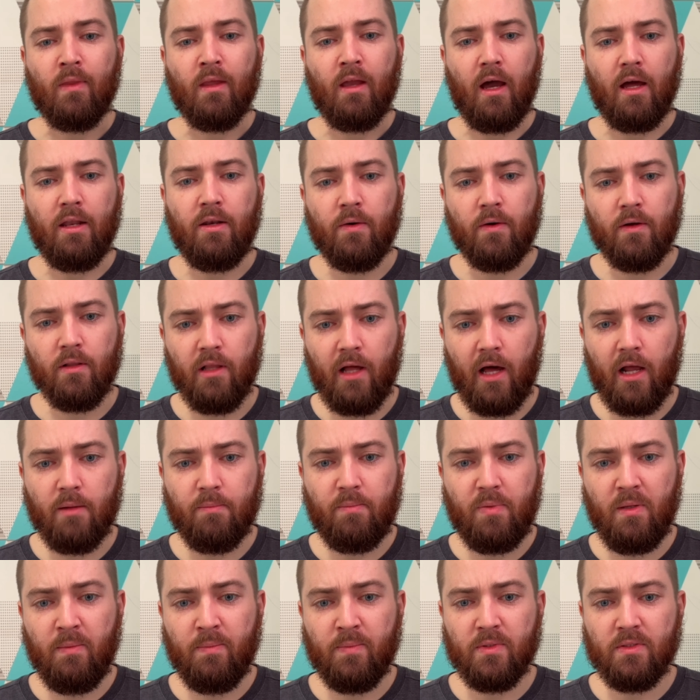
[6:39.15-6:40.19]
I know a lot of
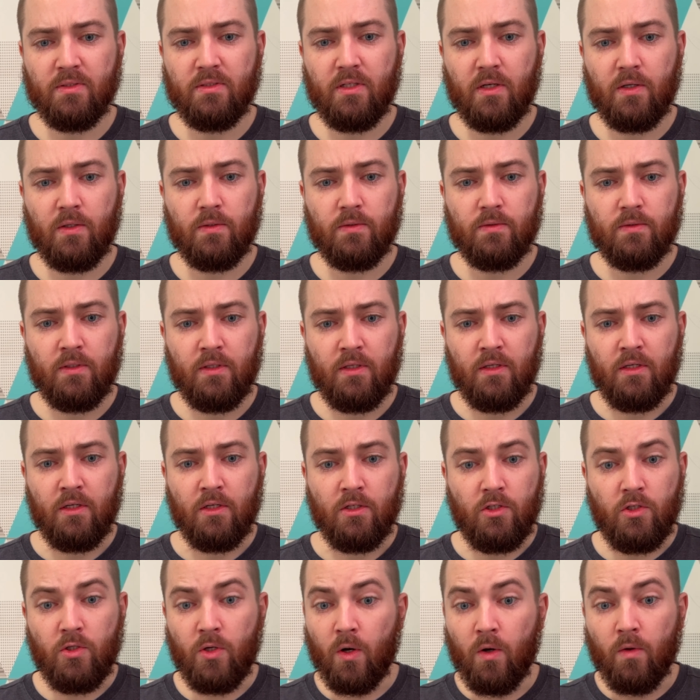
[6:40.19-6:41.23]
people don't
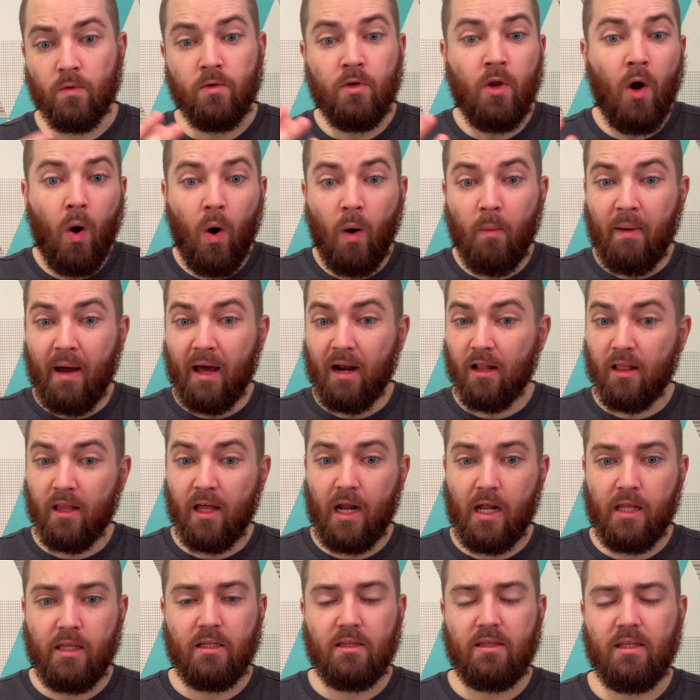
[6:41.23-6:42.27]
you don't know about a
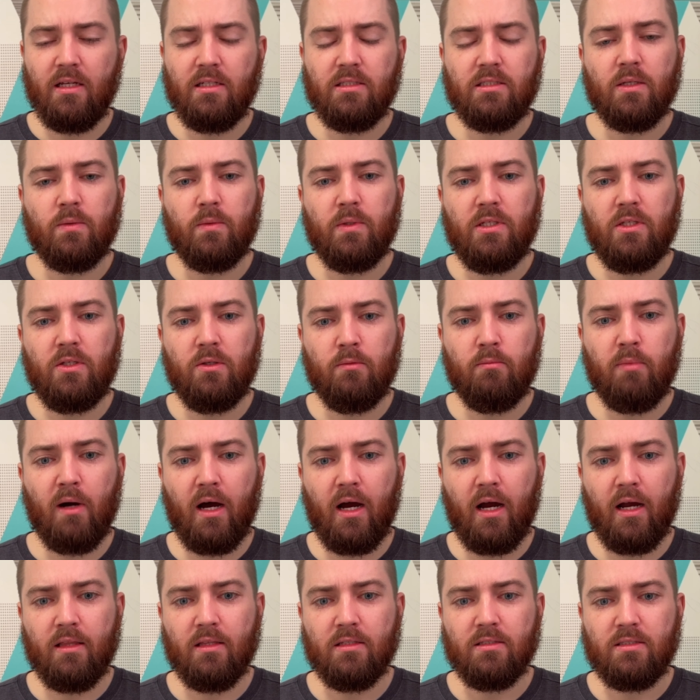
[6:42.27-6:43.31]
lot of the things that we do
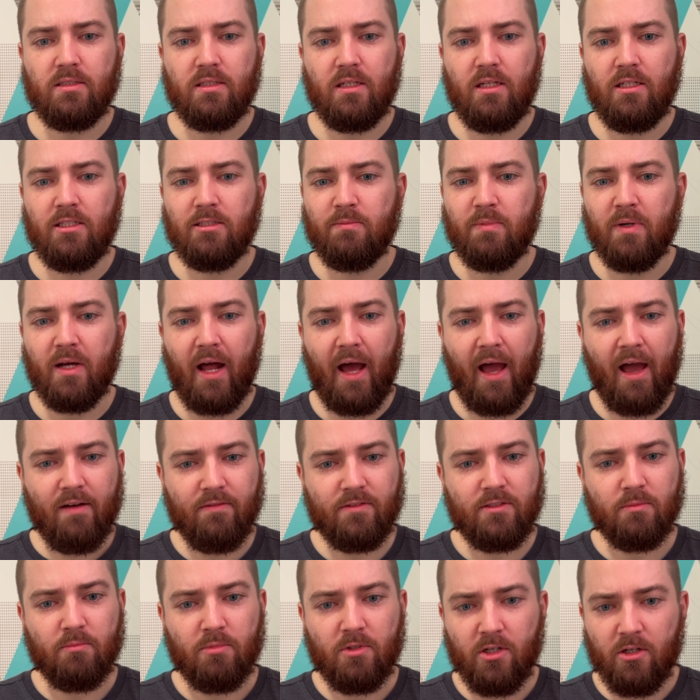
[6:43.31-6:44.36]
behind the scenes, but I have
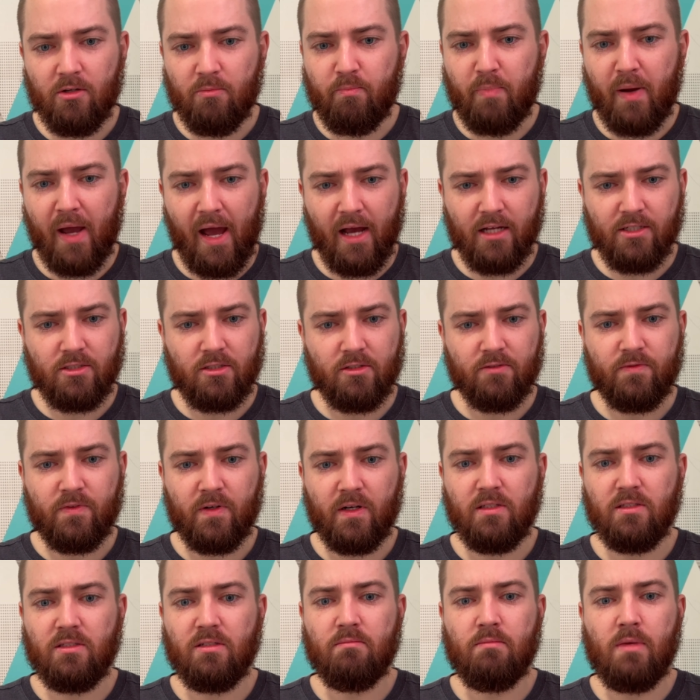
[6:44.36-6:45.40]
some good pastor
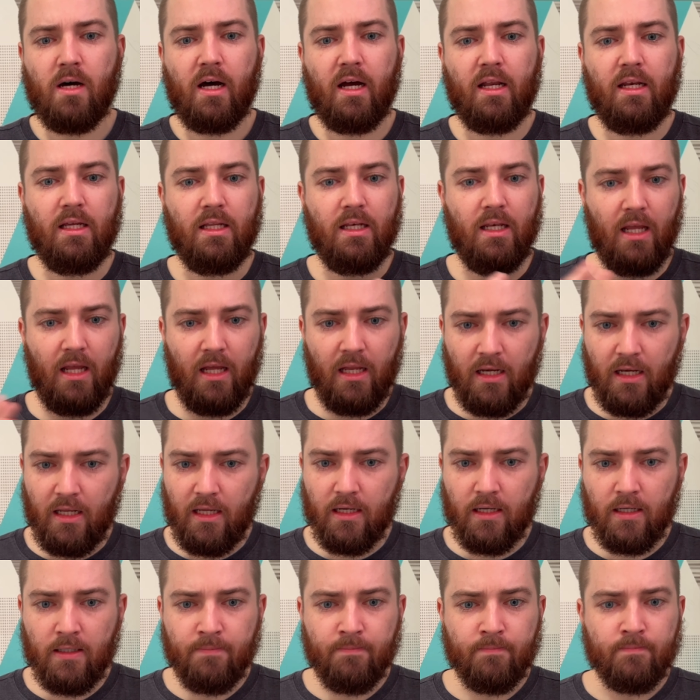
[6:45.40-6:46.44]
friends of mine in
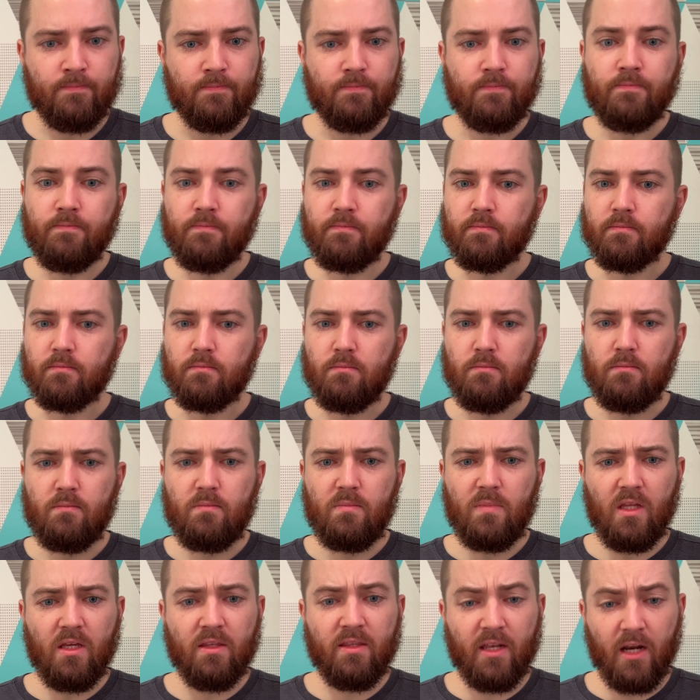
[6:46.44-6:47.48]
India
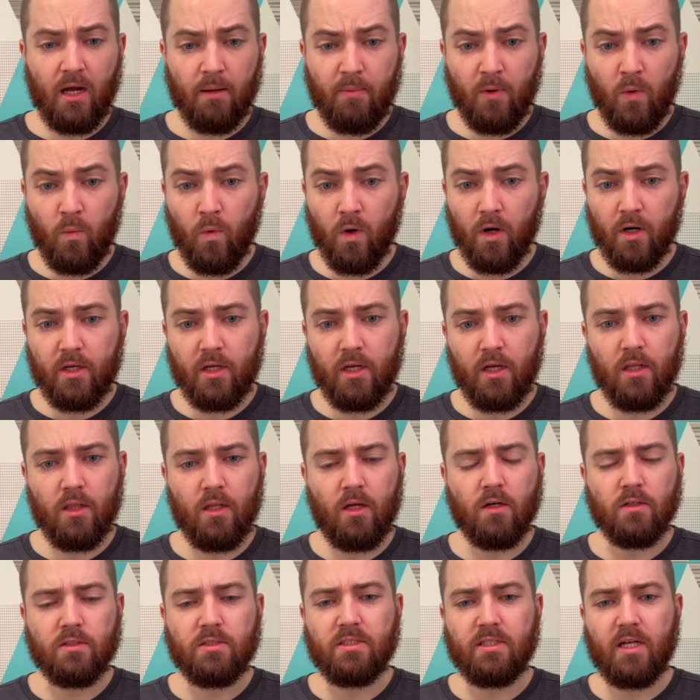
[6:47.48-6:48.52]
that I've been working
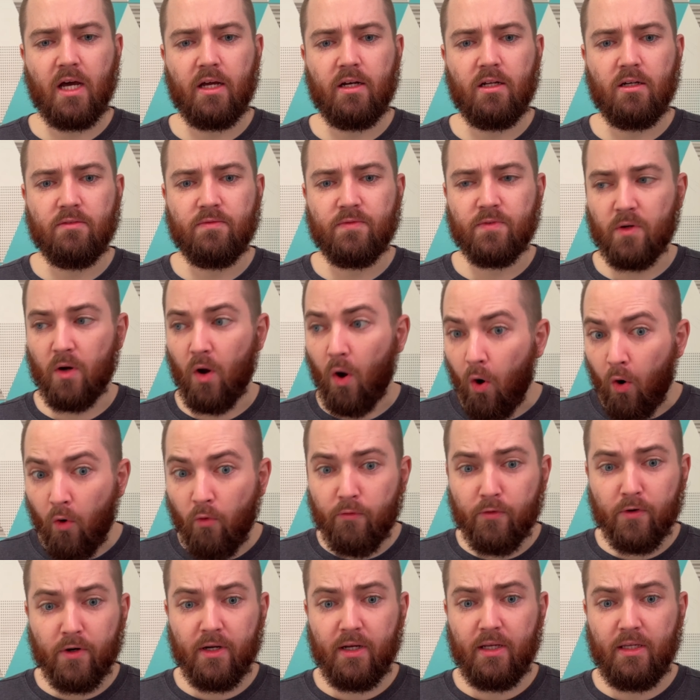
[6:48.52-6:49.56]
alongside of for
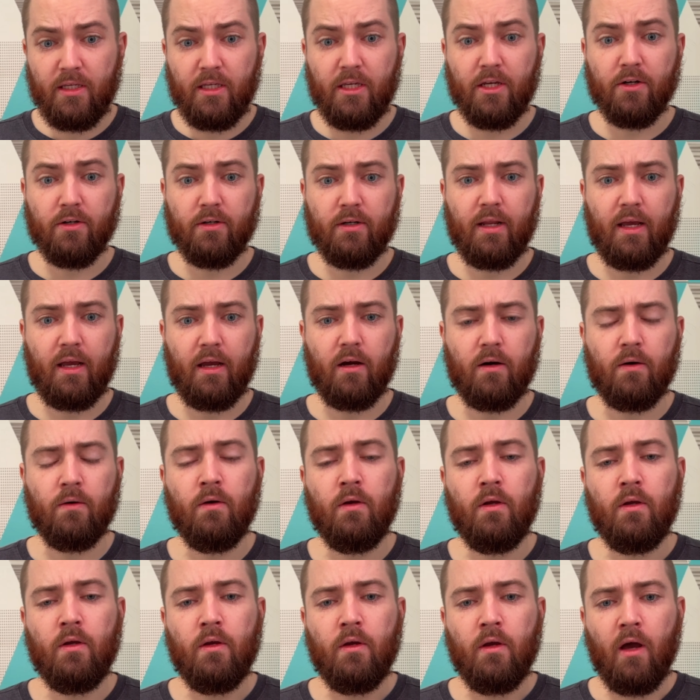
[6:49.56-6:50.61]
over a year now.
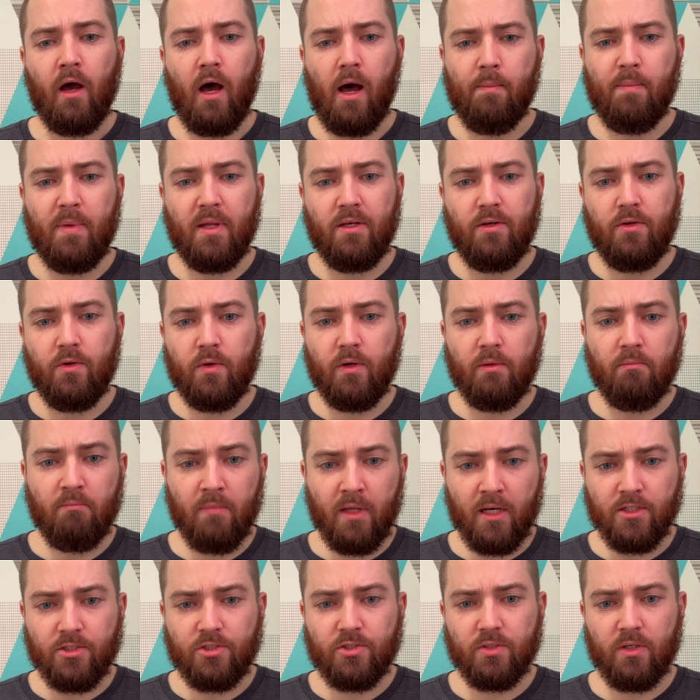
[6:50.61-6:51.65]
I've been doing
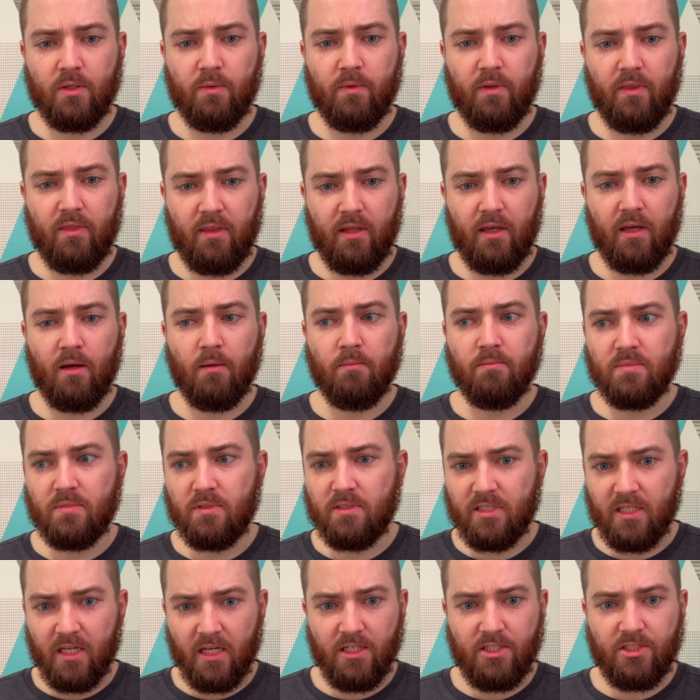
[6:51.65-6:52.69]
ministry with them,
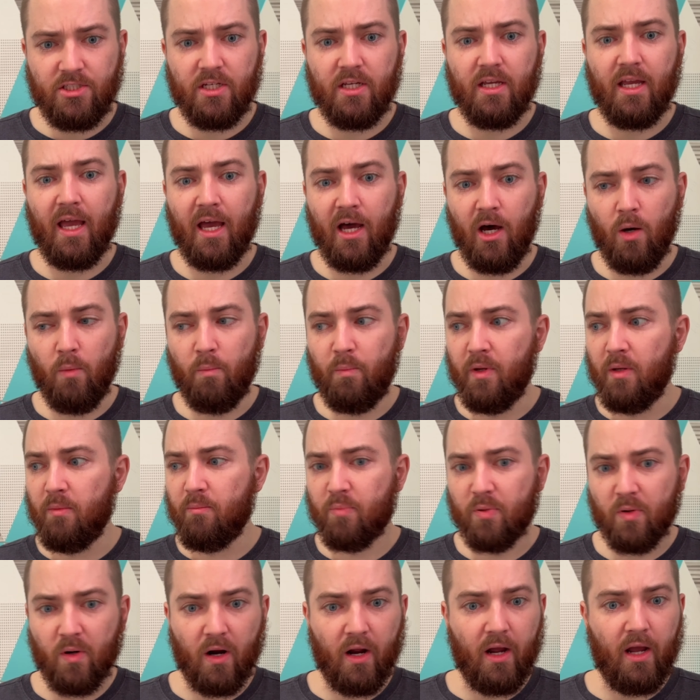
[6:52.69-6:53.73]
teaching, helping,
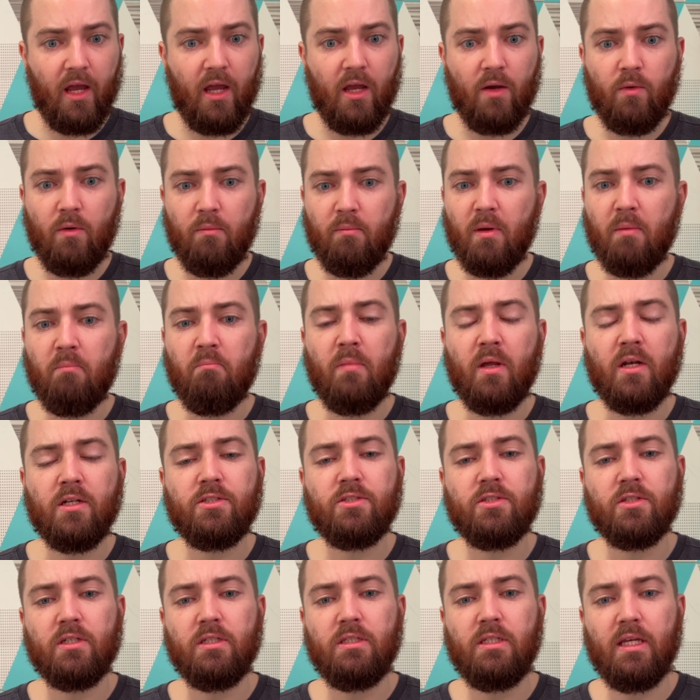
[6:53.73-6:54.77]
praying. We've been
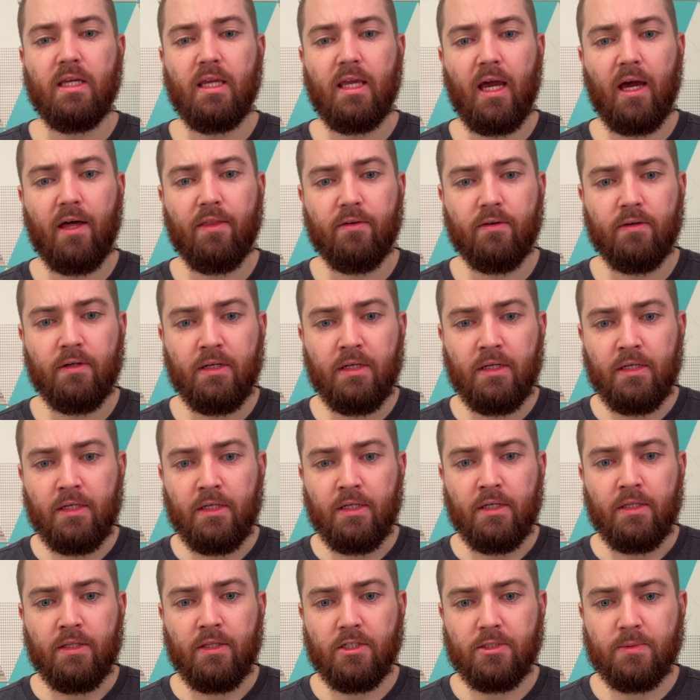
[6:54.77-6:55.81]
ministering together
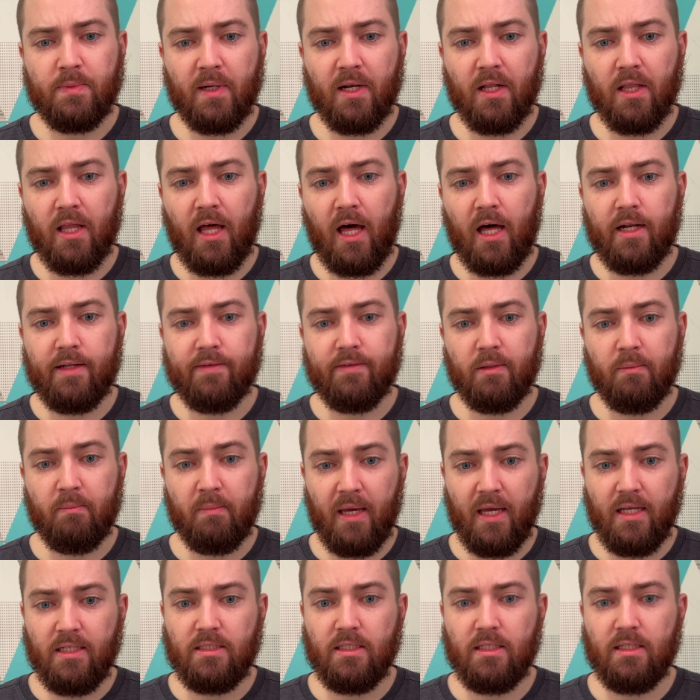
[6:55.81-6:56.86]
there's been a lot of
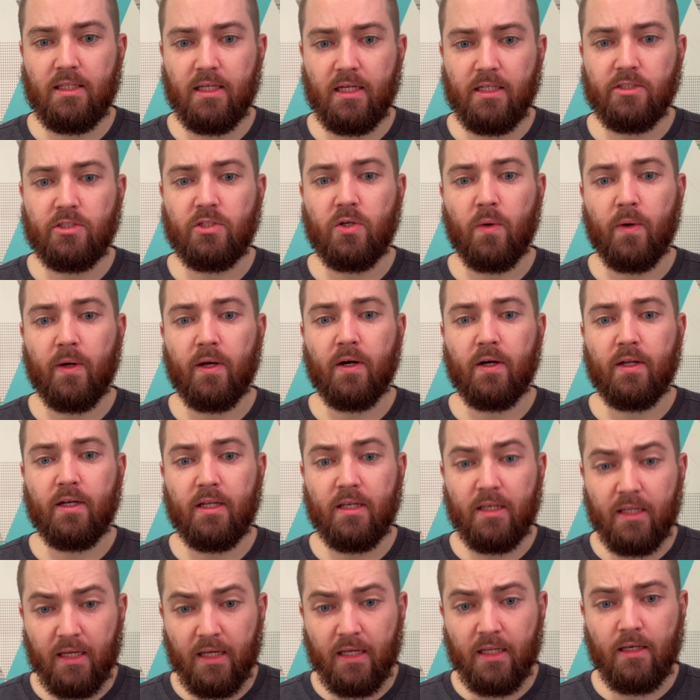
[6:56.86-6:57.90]
amazing things going on
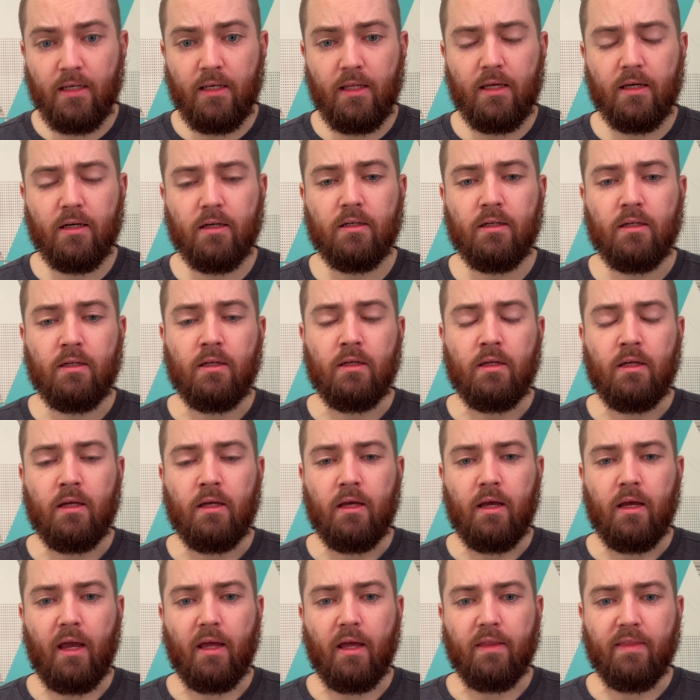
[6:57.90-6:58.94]
in India,
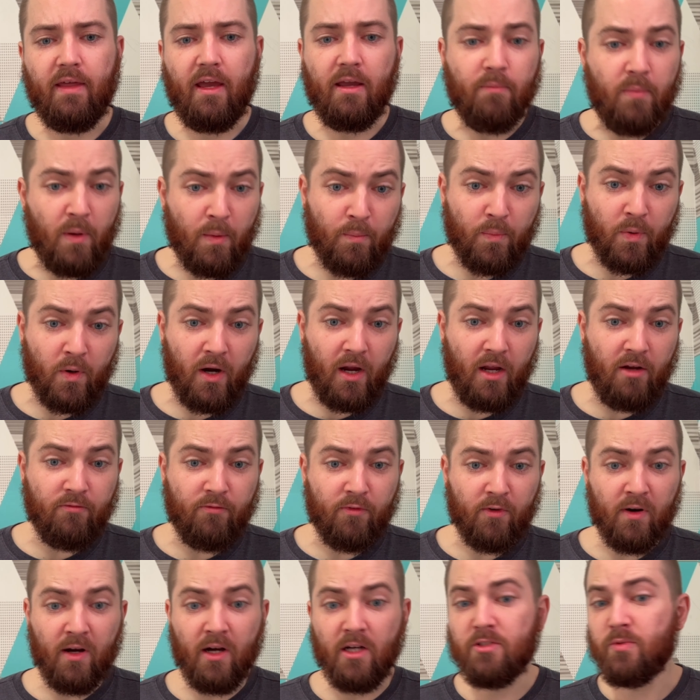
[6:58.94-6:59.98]
and they've been praying
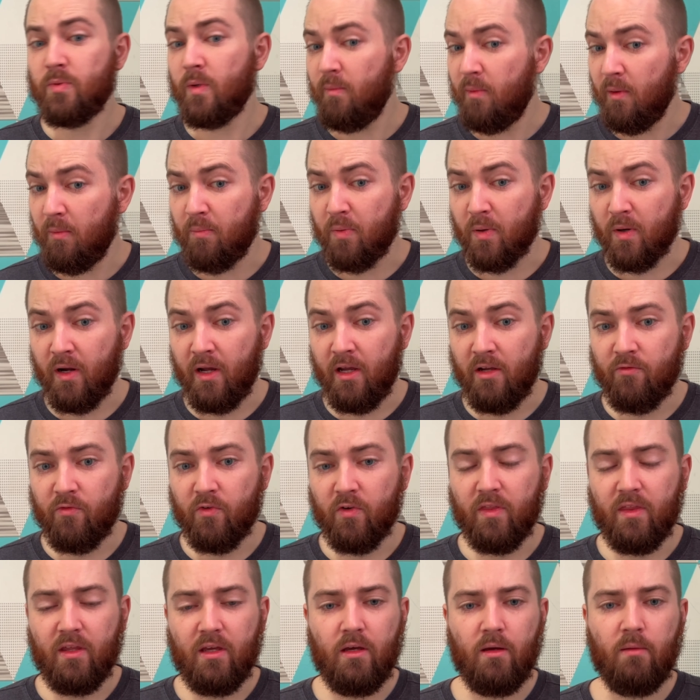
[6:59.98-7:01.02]
for us. We've been praying for
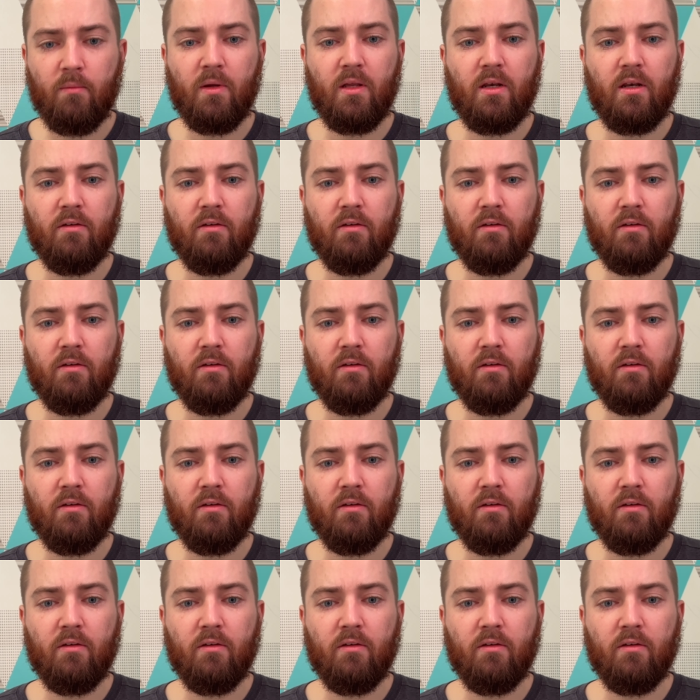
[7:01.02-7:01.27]
them, and